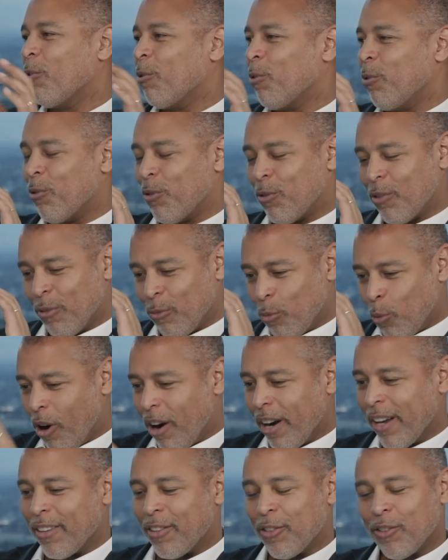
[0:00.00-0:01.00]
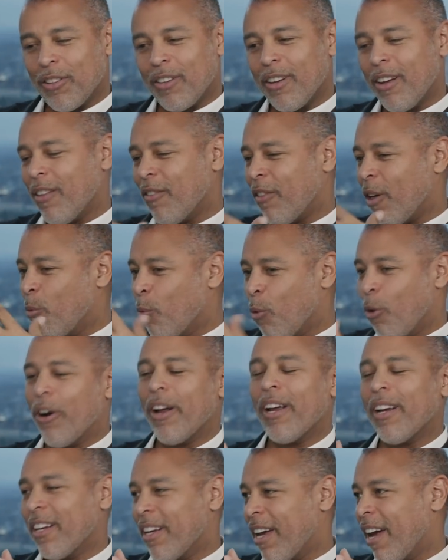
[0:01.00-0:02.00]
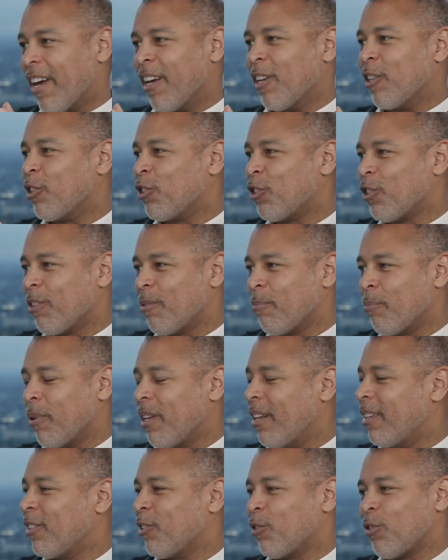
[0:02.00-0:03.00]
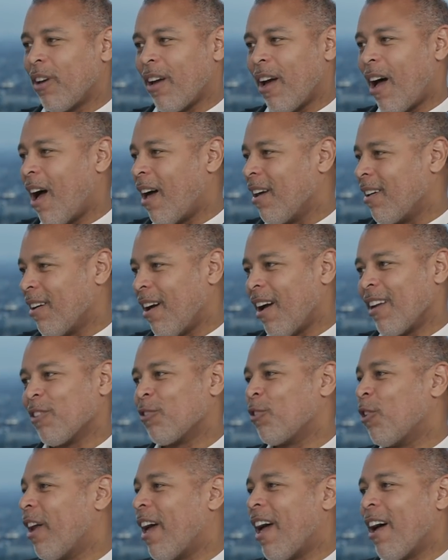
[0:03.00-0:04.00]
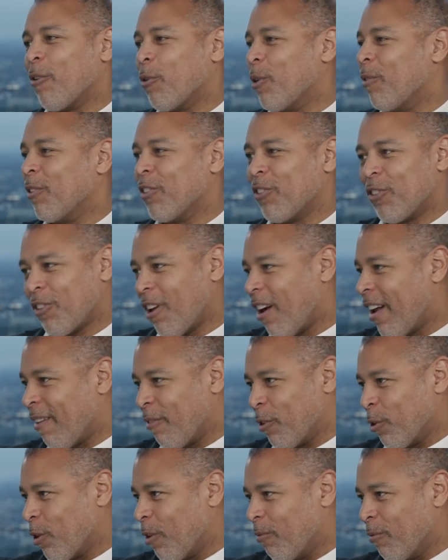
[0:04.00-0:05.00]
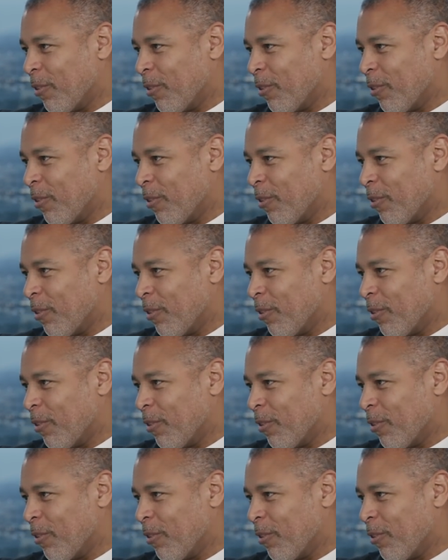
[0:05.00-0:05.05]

who's white, they want to engage, but they just like, I just don't know how to even start having the